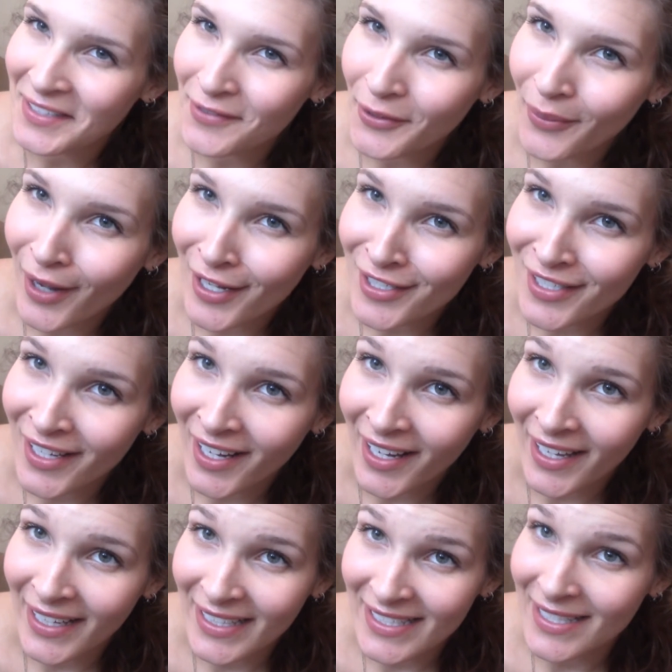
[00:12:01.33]
for watching,
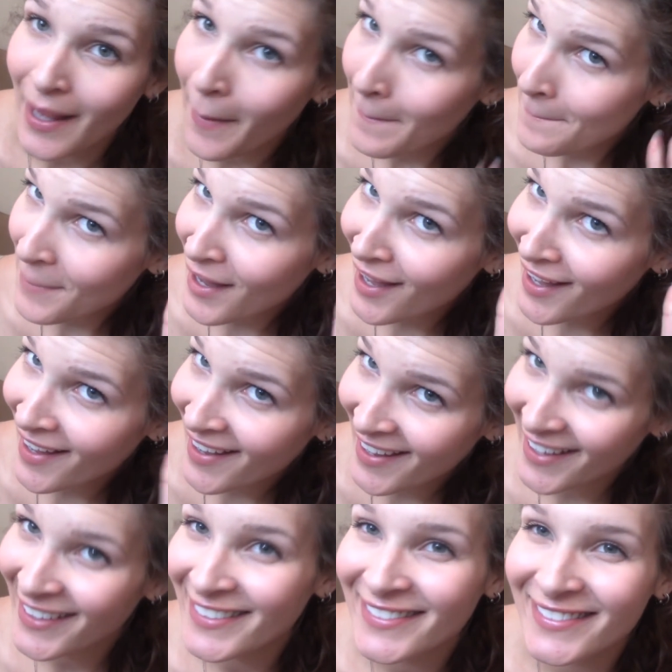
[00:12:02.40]
guys. Bye.